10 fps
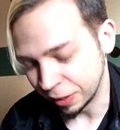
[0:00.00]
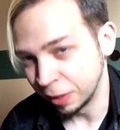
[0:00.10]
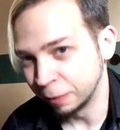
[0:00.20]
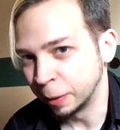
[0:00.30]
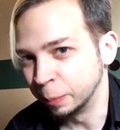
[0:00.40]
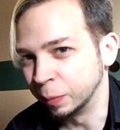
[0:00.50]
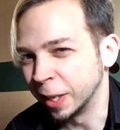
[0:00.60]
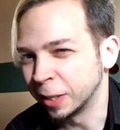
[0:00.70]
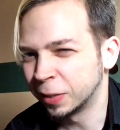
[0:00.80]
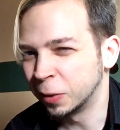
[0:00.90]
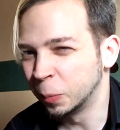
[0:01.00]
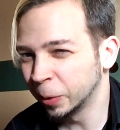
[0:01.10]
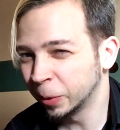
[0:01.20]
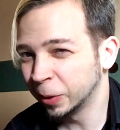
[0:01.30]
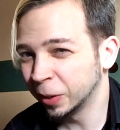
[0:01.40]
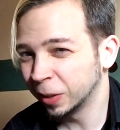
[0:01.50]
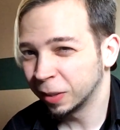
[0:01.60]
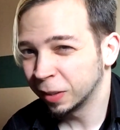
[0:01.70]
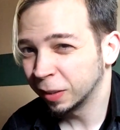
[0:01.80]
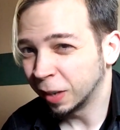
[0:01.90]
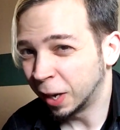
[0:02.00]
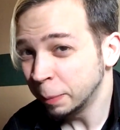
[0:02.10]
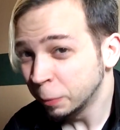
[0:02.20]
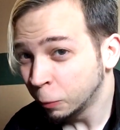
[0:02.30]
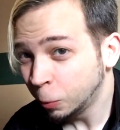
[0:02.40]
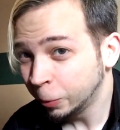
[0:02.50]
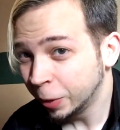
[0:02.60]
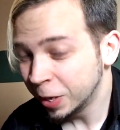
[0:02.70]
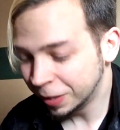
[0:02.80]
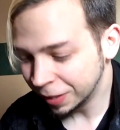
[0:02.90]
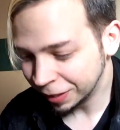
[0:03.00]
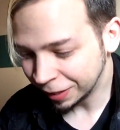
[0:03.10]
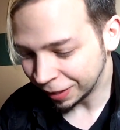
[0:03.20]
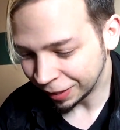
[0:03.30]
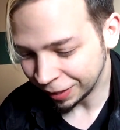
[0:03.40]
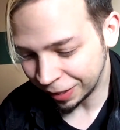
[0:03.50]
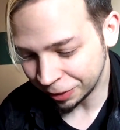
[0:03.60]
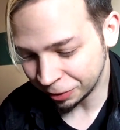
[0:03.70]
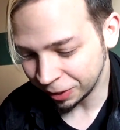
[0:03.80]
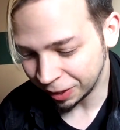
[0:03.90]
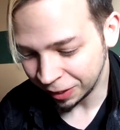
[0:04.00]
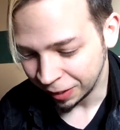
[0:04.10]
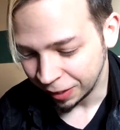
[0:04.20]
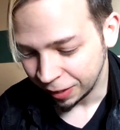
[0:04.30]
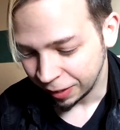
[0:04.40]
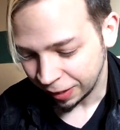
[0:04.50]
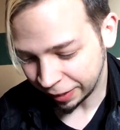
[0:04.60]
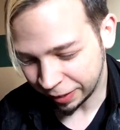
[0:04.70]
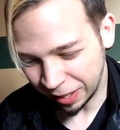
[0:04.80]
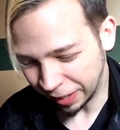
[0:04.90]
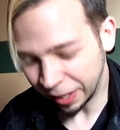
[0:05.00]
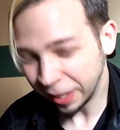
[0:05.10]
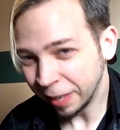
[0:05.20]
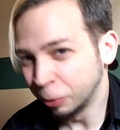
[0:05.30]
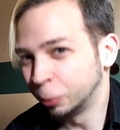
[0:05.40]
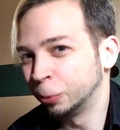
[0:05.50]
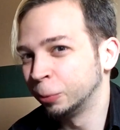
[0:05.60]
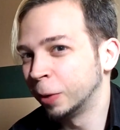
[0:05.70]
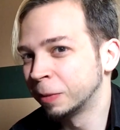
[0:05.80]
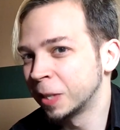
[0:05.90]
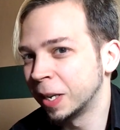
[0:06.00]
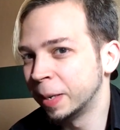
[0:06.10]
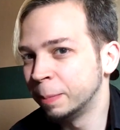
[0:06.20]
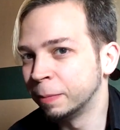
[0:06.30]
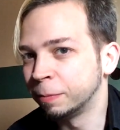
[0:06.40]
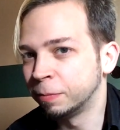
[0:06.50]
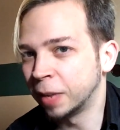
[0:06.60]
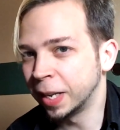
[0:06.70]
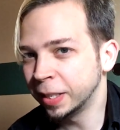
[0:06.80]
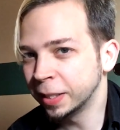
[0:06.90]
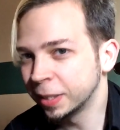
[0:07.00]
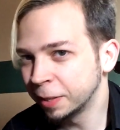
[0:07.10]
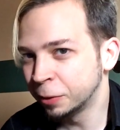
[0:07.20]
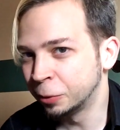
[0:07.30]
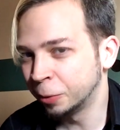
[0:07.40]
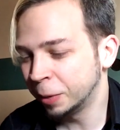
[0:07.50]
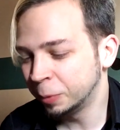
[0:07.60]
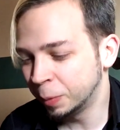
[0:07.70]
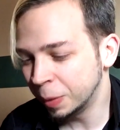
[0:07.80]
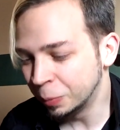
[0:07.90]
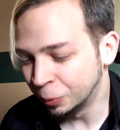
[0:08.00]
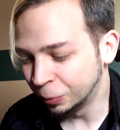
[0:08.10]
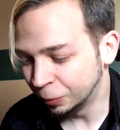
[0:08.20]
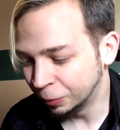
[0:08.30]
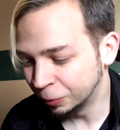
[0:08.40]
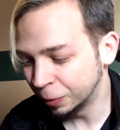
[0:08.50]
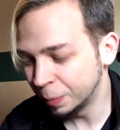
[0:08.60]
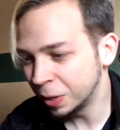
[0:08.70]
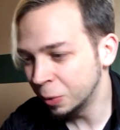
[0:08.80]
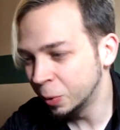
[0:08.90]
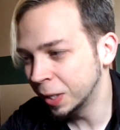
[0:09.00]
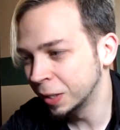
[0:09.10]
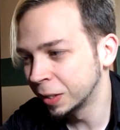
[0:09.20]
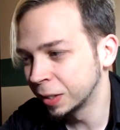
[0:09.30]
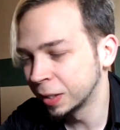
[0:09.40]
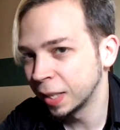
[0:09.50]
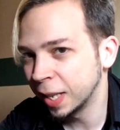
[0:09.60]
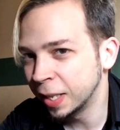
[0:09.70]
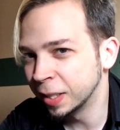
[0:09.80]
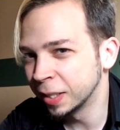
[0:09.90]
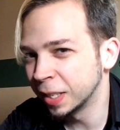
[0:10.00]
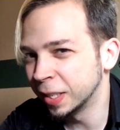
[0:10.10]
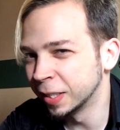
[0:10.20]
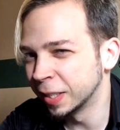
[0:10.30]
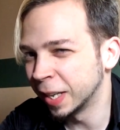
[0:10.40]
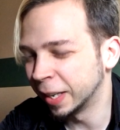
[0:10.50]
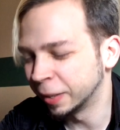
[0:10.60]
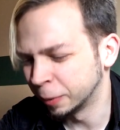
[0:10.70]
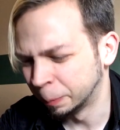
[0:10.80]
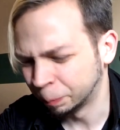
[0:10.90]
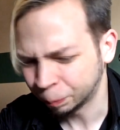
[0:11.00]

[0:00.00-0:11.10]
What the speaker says: stuff I'm, like, super hyped for or anything. Actually, I kind of have a rough time finding stuff to trade with people from the U.S. in the sense that,